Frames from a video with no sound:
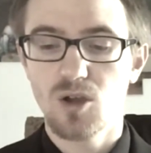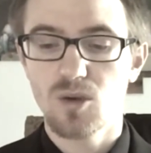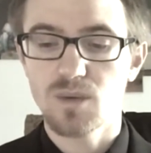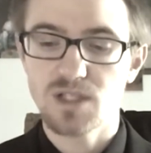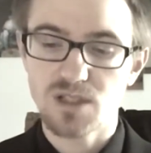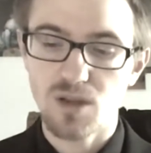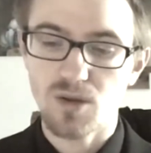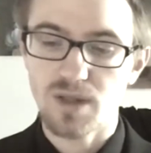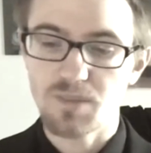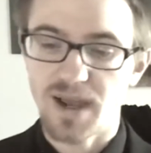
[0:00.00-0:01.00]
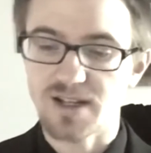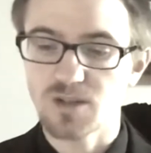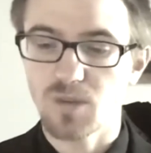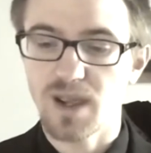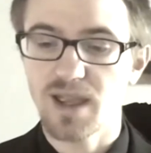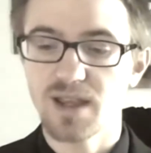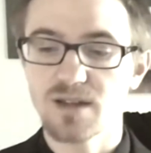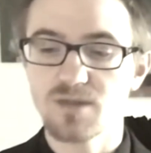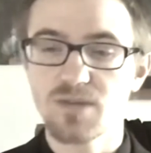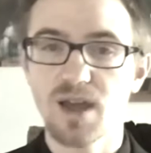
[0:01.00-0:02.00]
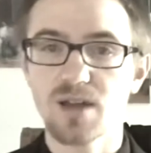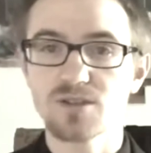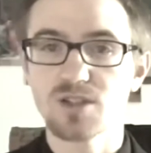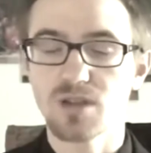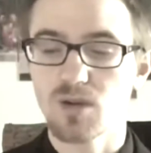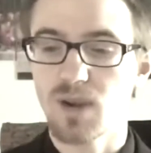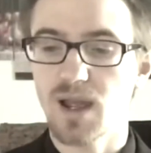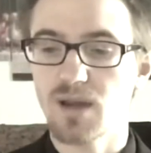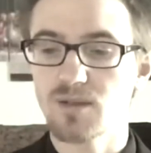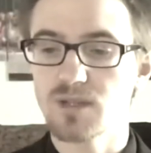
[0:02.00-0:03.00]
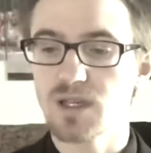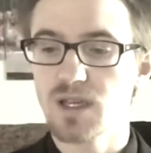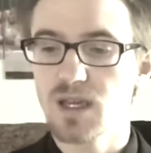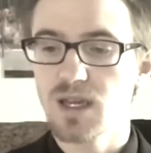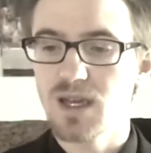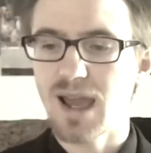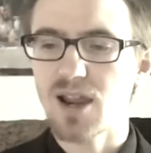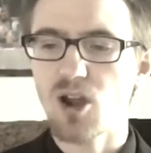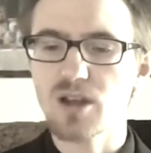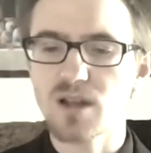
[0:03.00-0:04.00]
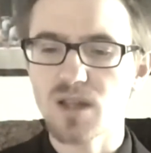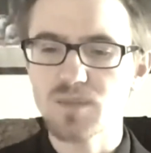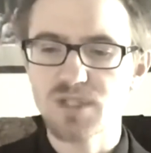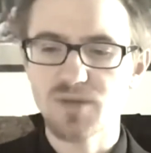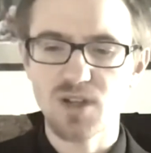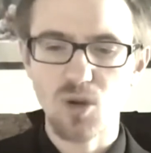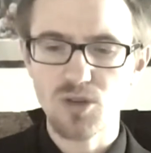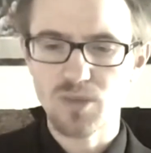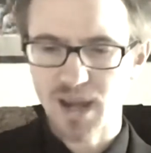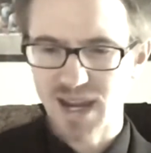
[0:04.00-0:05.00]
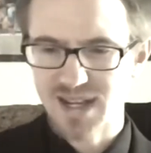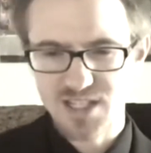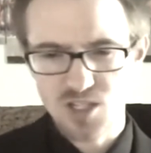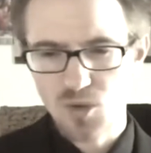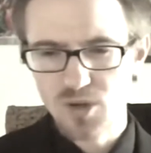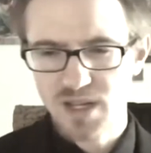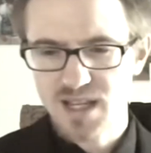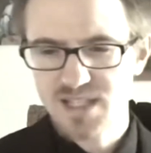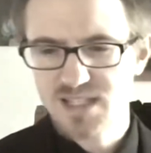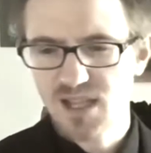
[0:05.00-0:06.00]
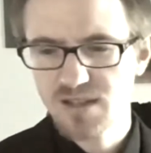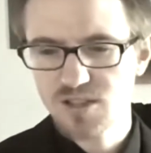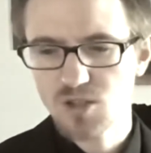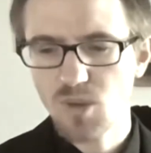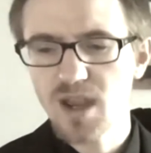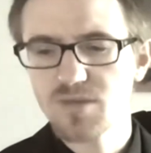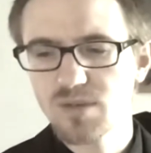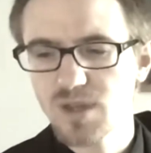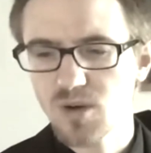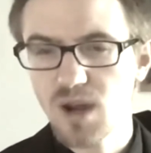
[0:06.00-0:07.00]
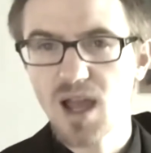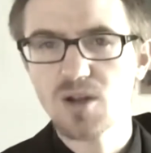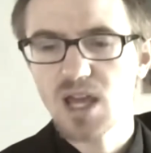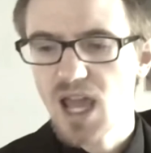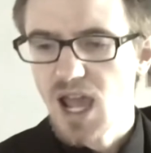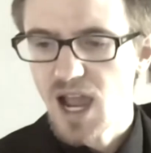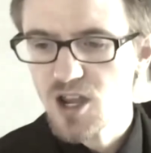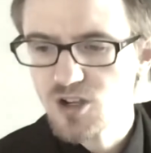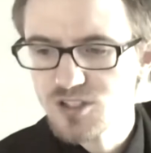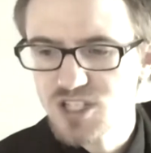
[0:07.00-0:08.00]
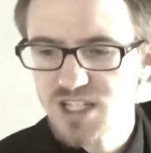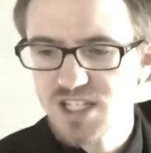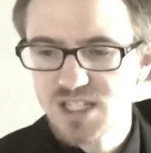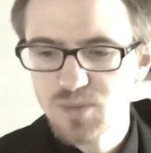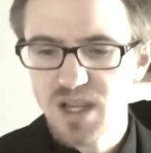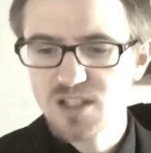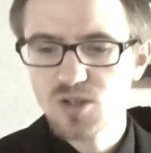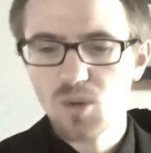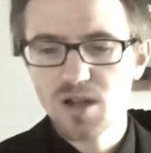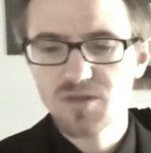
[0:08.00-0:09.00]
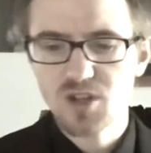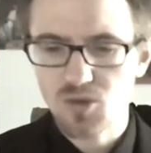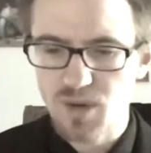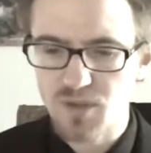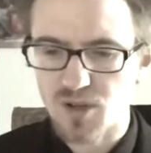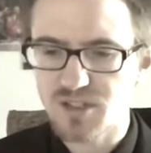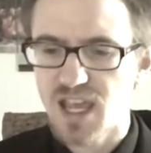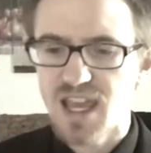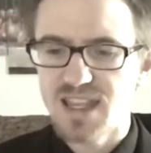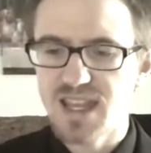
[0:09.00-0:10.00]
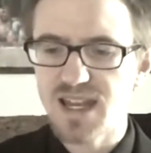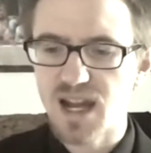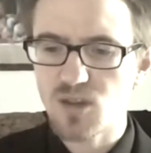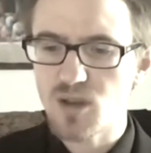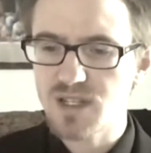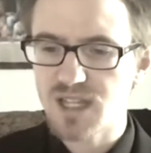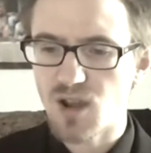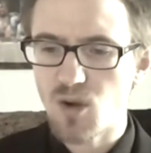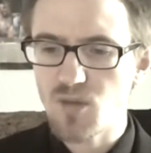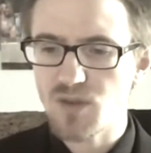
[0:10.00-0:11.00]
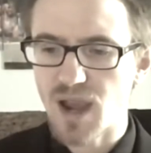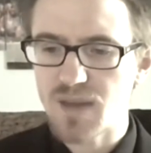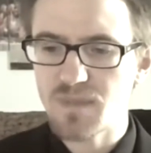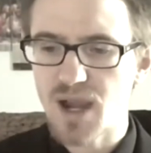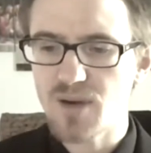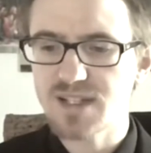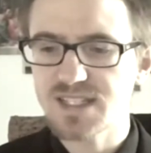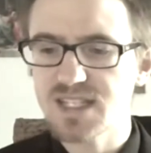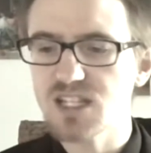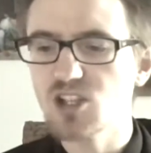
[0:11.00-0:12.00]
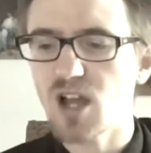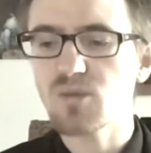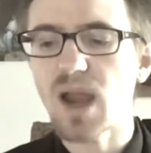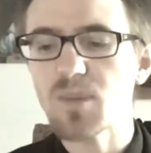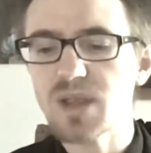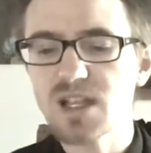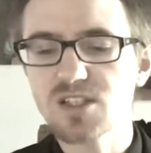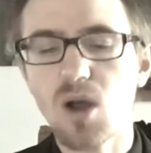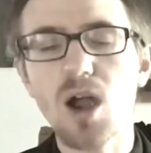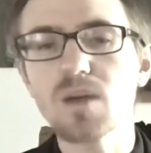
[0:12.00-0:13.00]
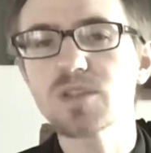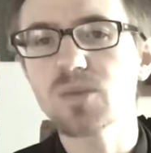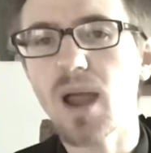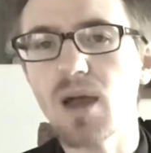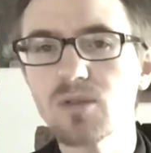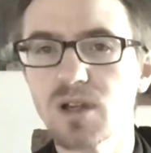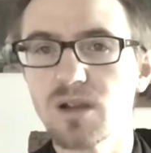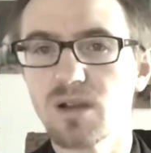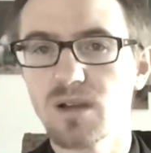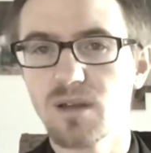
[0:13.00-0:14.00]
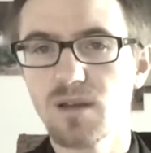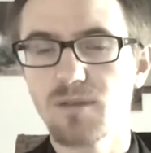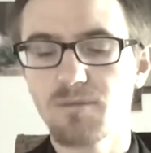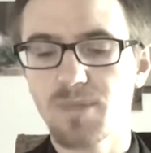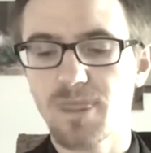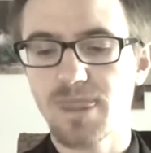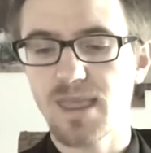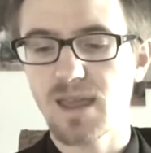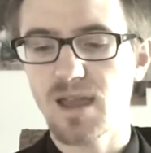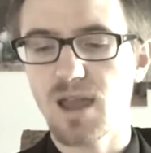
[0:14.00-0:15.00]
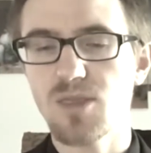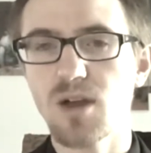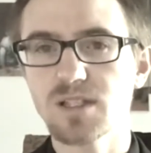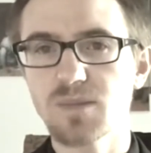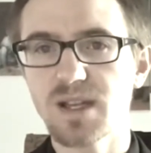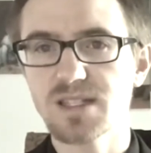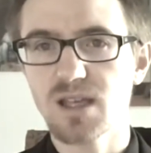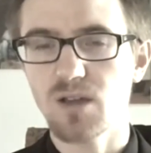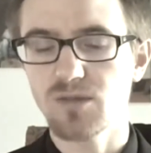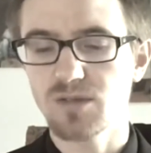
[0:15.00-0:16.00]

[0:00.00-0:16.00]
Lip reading: We slowly backed away and fell to the ground. I caught a glimpse of an older man escorting his sons away from the crowd. I heard Jesus speak to one of the criminals. Then I looked over at Mary to see John wrapping his arms around her. I thought to myself,